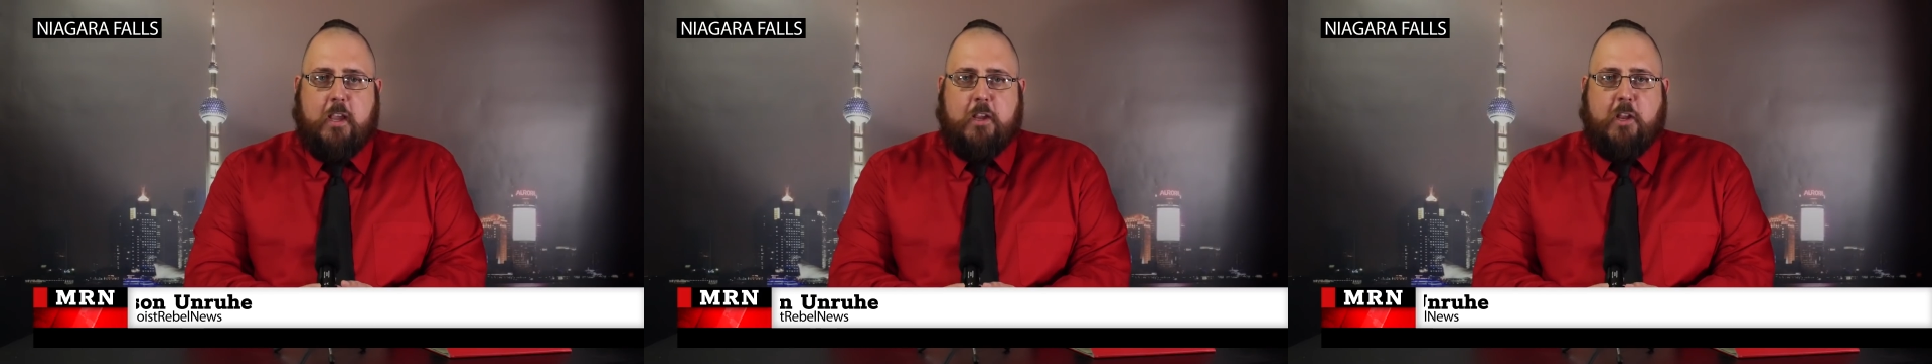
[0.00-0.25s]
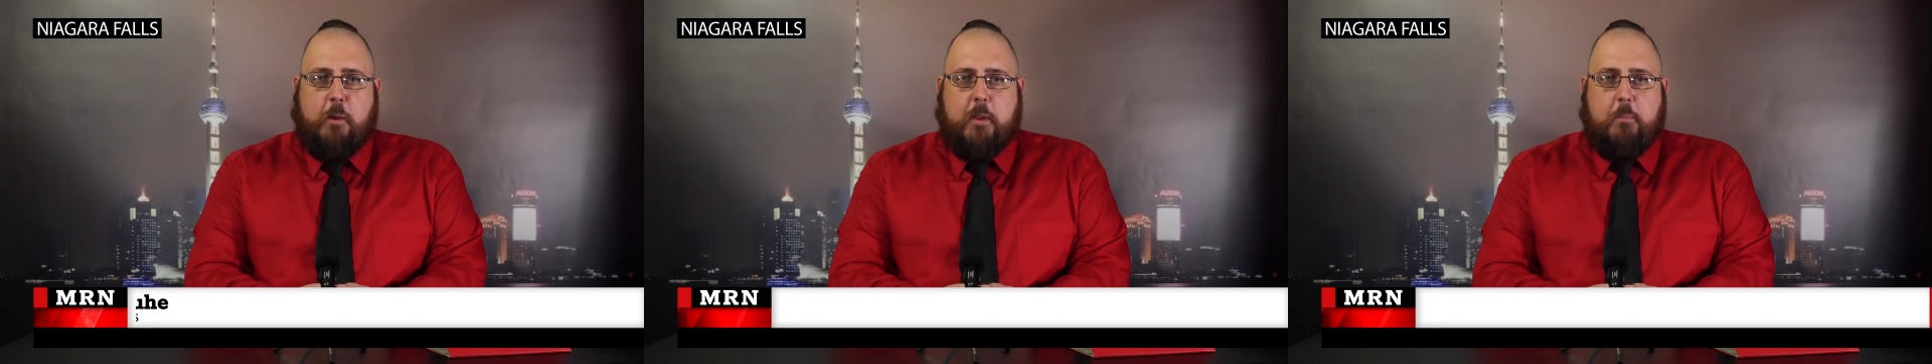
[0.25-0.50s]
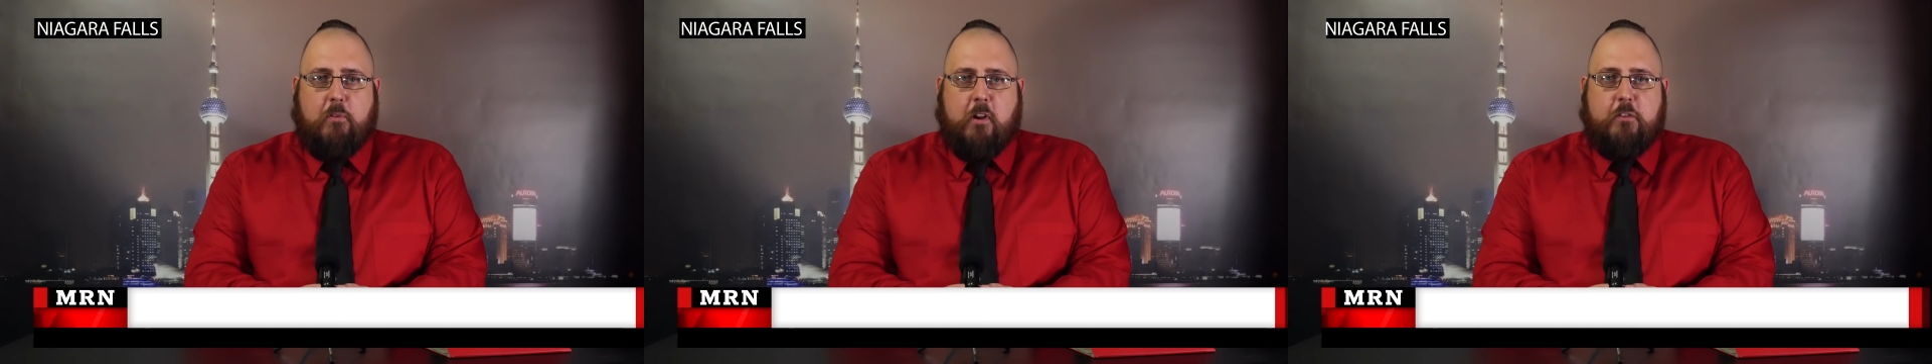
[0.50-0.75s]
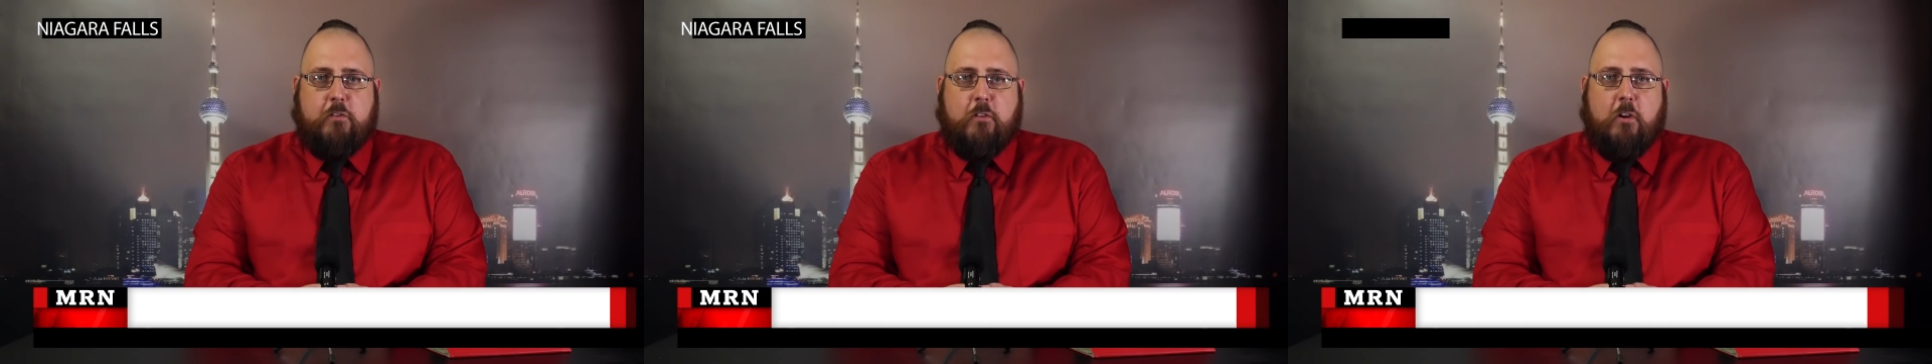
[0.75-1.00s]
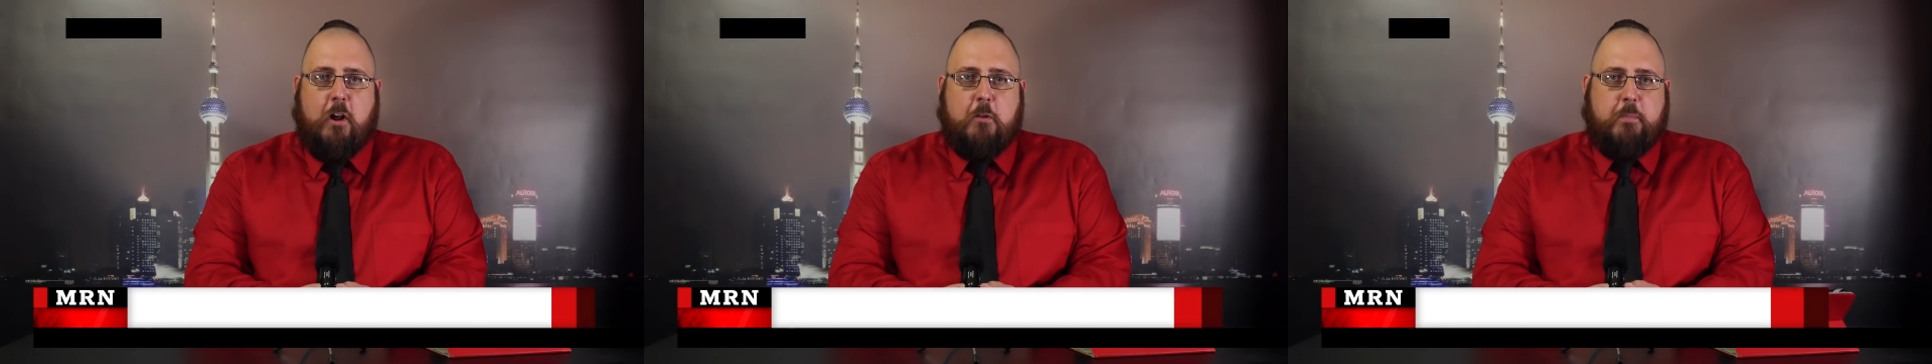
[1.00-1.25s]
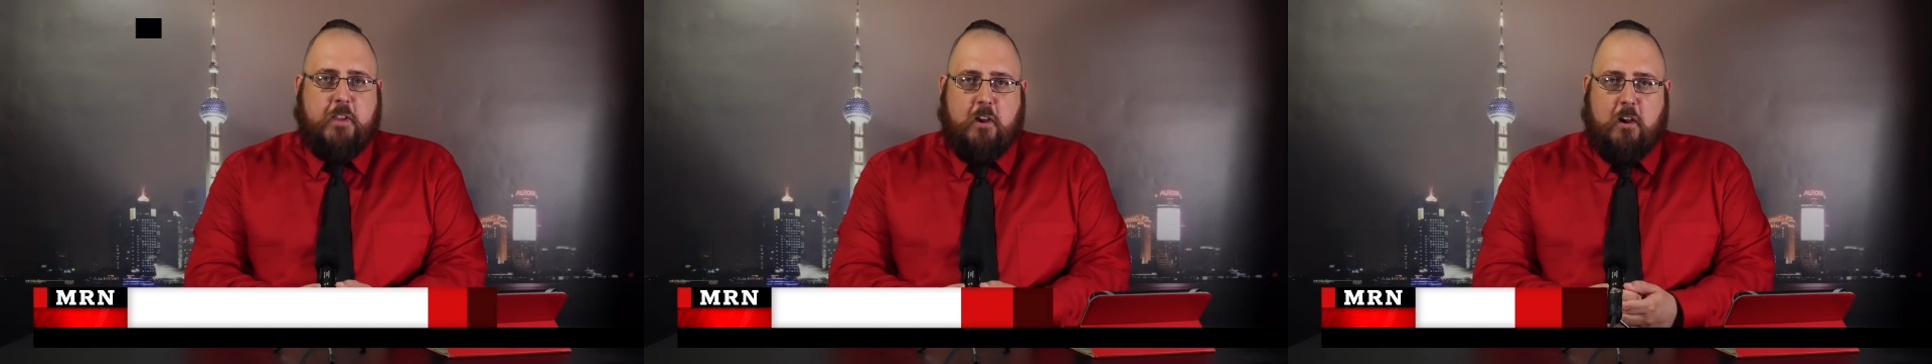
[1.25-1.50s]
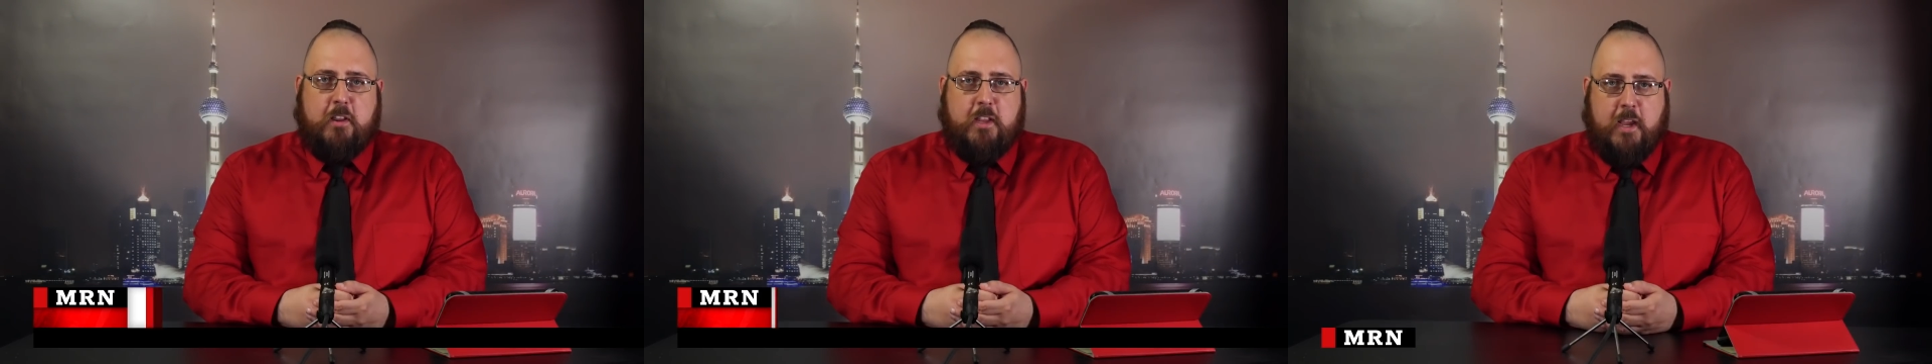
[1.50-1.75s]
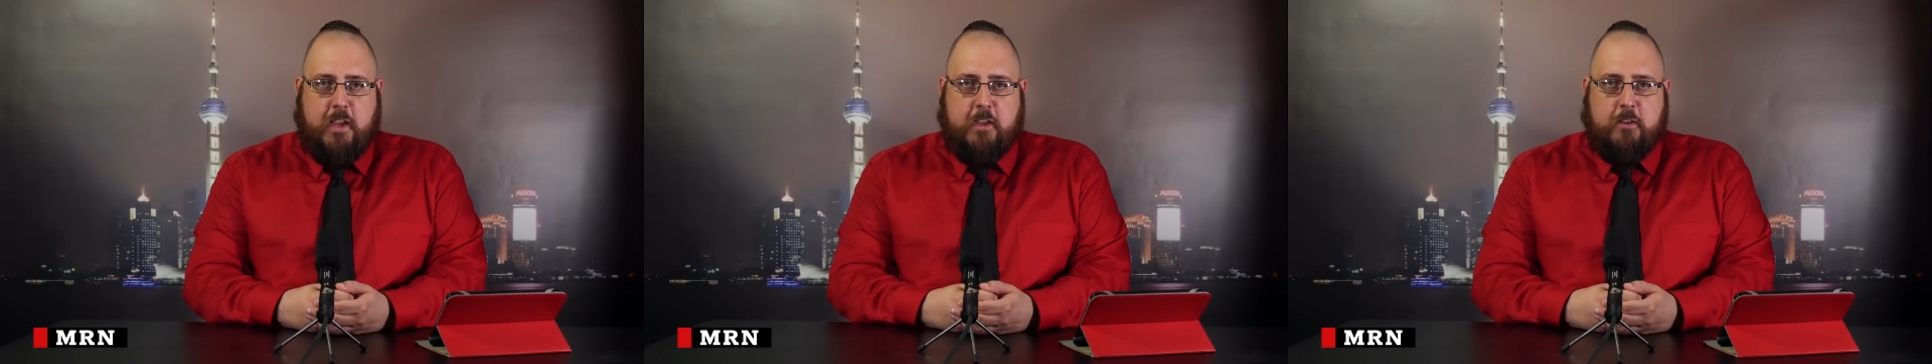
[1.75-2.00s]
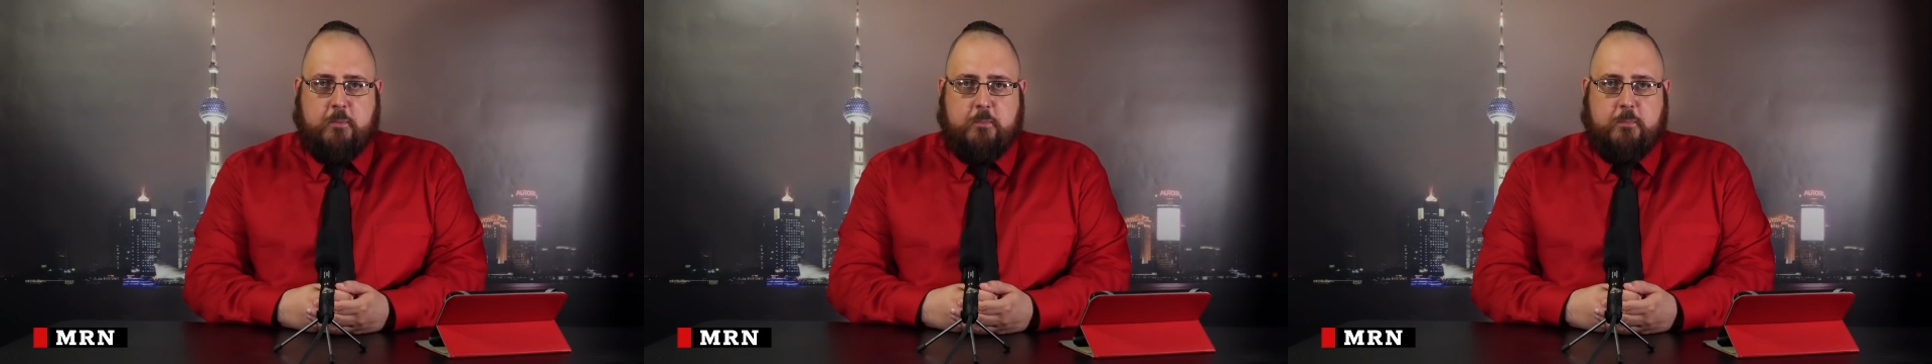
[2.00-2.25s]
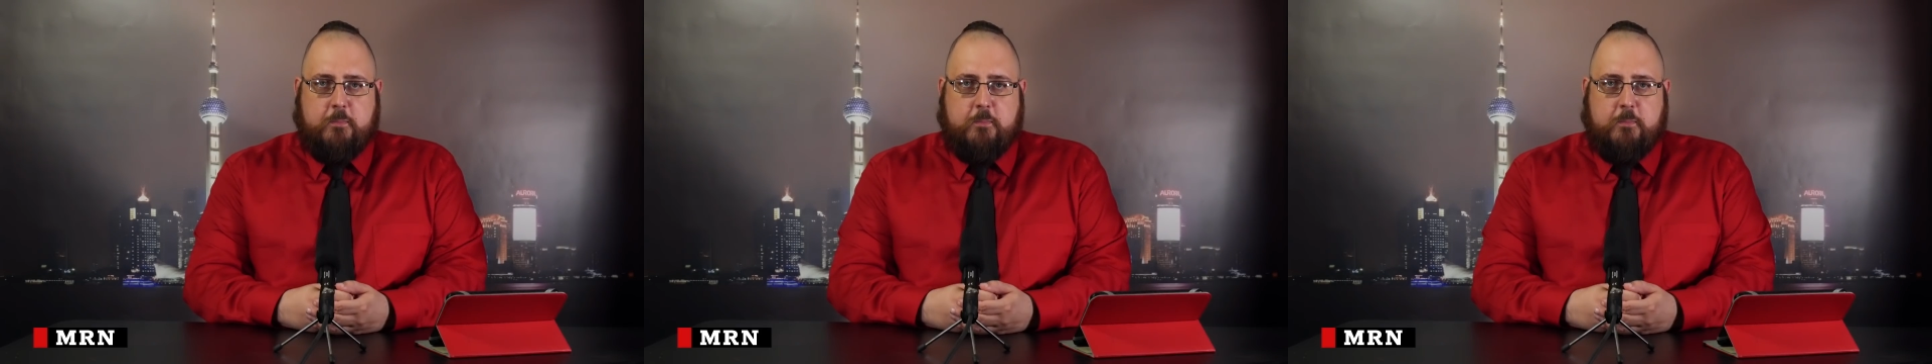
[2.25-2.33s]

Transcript: economic pressure on Pyongyang.